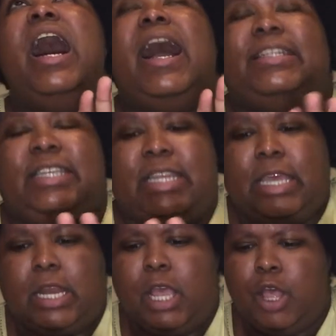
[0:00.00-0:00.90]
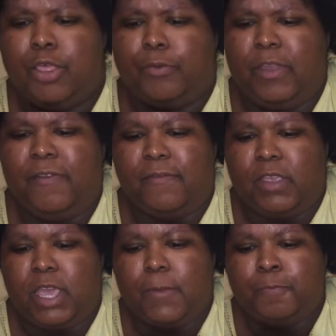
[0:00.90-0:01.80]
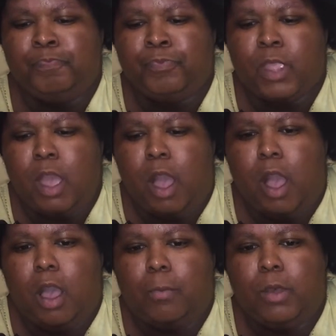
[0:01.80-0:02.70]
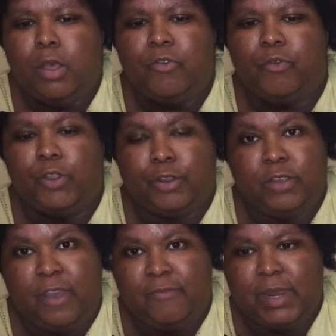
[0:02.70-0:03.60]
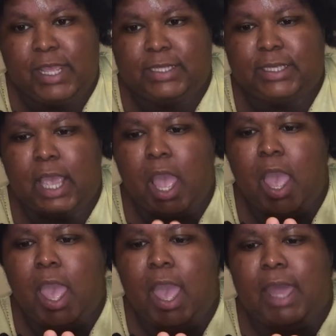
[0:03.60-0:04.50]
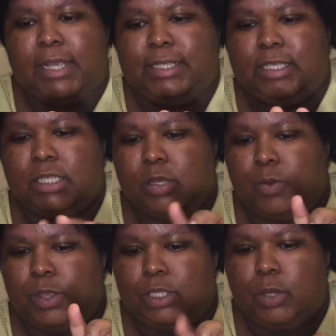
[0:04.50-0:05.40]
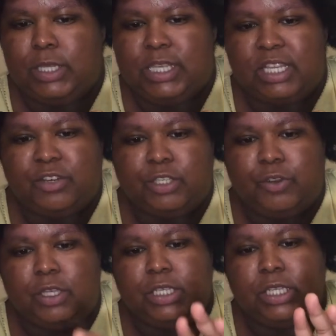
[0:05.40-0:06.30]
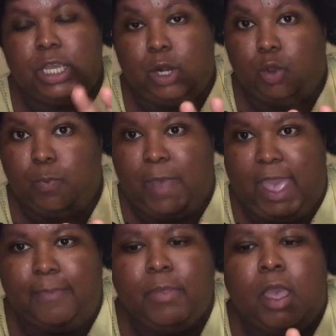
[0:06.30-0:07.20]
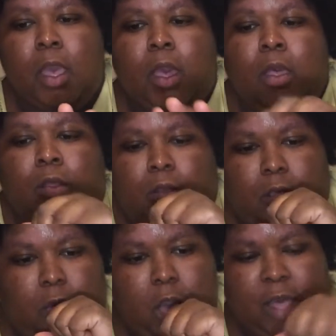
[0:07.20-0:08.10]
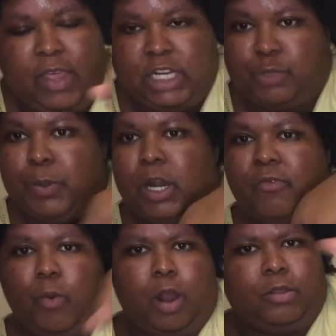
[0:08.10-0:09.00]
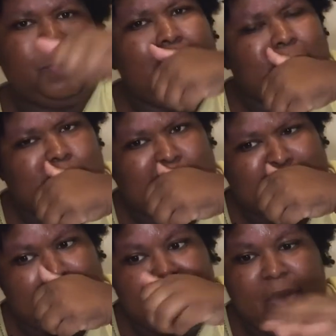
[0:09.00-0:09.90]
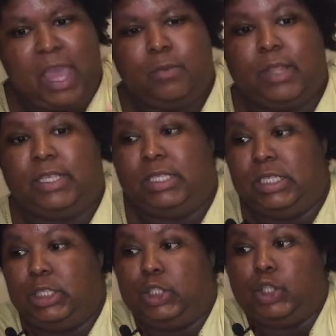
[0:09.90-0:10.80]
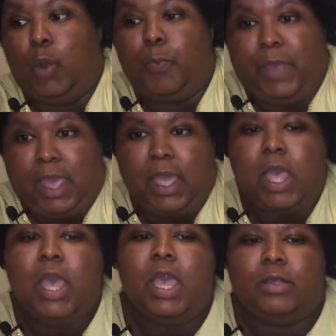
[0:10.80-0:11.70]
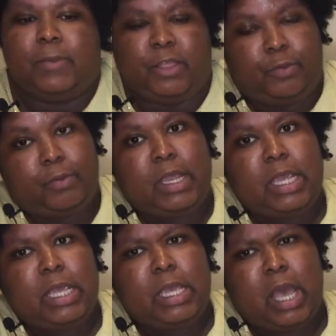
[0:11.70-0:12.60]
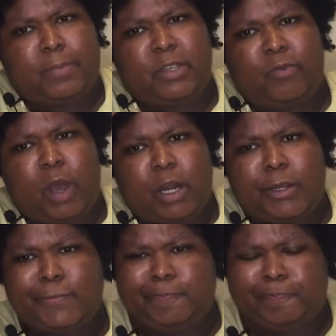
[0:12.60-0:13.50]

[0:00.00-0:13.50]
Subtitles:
I did it 350 for 35 minutes, and I seasoned it with the Tony Chachere's Creole seasoning and Old Bay. And then I just put enough water at the bottom. Like my pan, like since this is so big, it was about 3 cups of water.